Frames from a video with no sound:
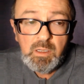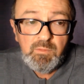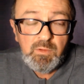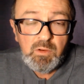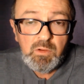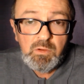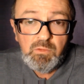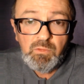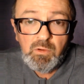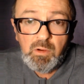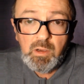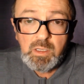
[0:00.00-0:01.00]
If you do
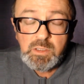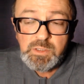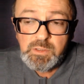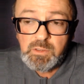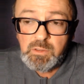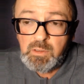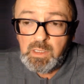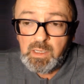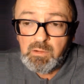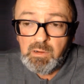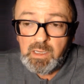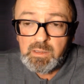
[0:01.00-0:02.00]
try to
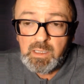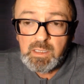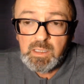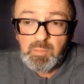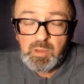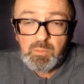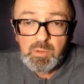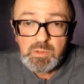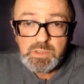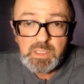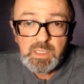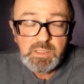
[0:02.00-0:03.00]
get around that limit, we'll
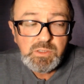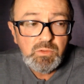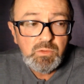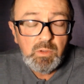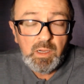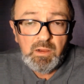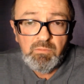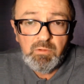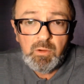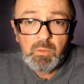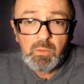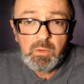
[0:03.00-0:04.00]
just cancel
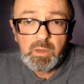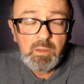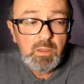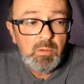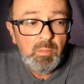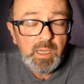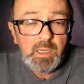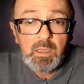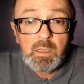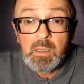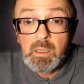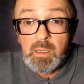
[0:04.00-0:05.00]
every order that you
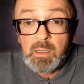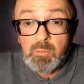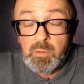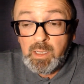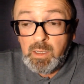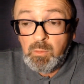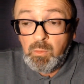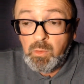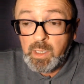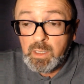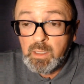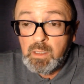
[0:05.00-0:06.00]
make without
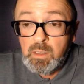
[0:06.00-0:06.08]
warning.